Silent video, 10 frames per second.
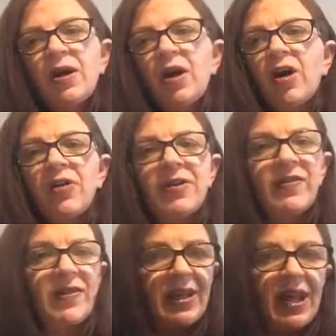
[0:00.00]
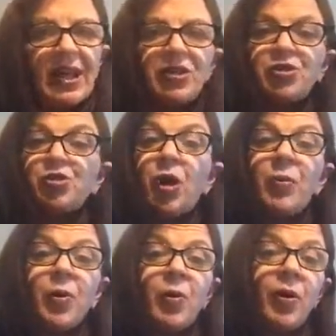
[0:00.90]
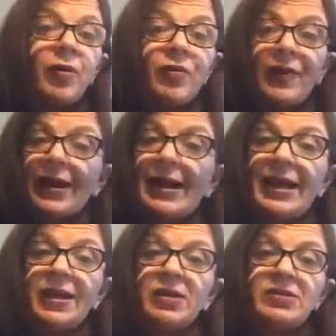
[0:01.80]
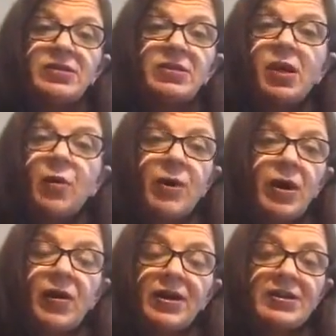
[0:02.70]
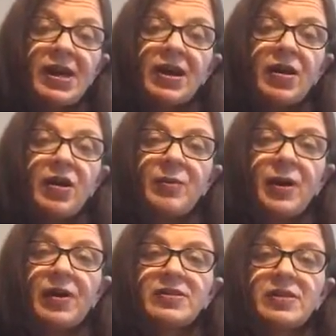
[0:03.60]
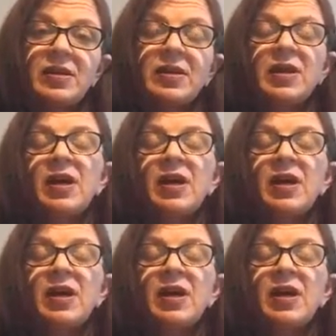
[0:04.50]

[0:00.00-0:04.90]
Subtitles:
are either then getting into trouble or failing, because no one likes that kind of person.